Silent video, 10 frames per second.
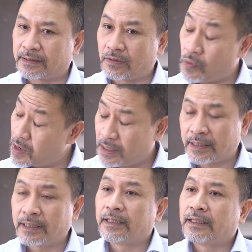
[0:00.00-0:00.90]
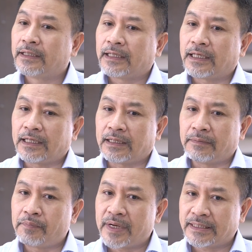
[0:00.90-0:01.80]
work,
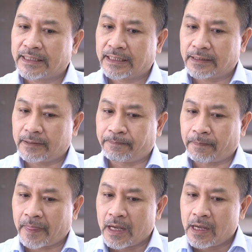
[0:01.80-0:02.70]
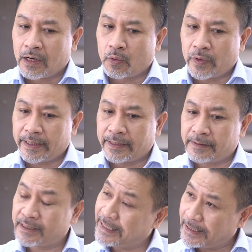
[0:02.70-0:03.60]
but we
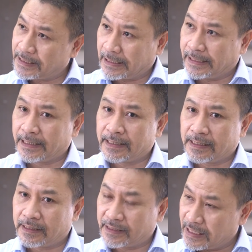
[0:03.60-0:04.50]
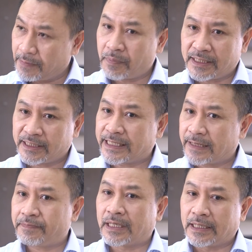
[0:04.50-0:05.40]
steadily, step by
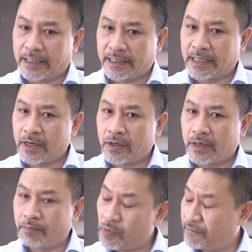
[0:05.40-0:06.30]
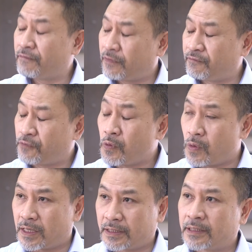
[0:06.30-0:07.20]
step, move
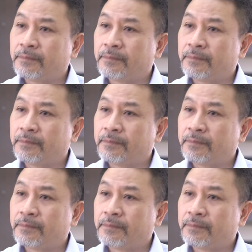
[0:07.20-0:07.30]
forward.